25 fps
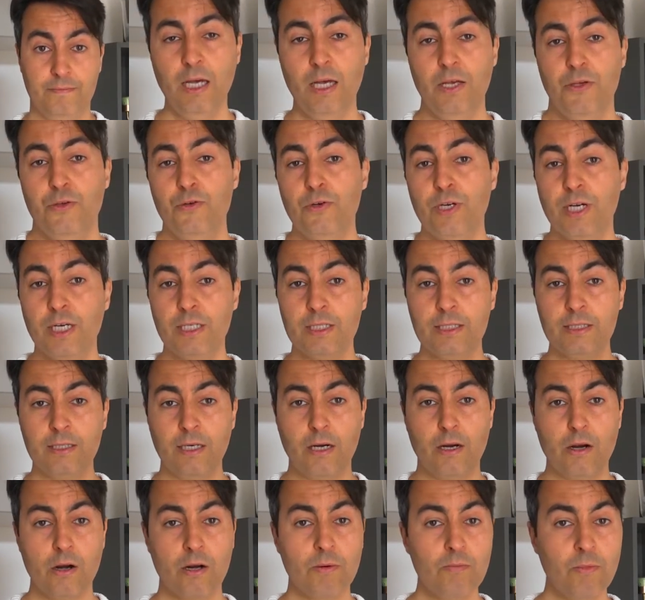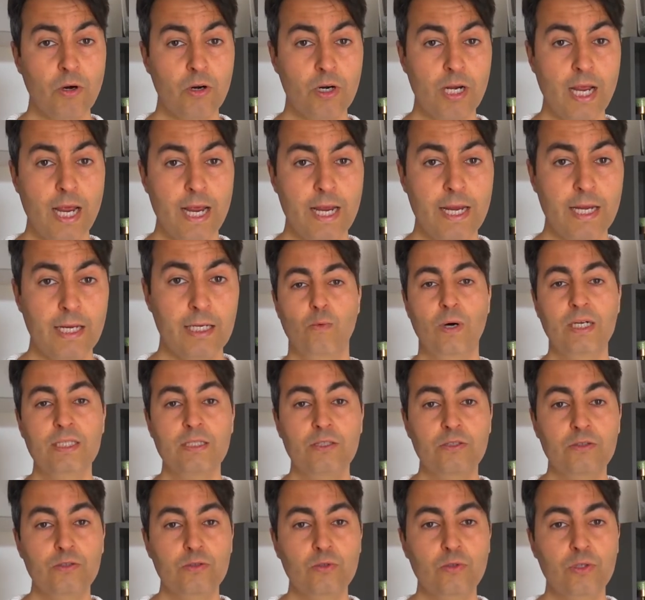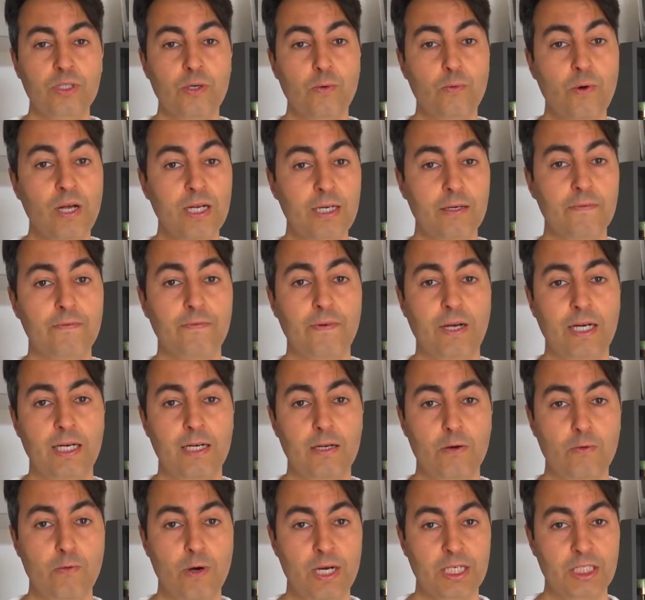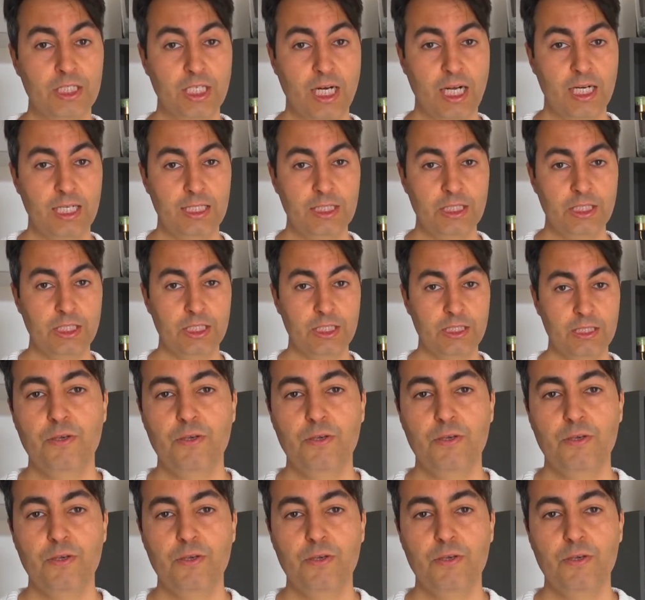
You can earn money once you do the One Funnel Away Challenge.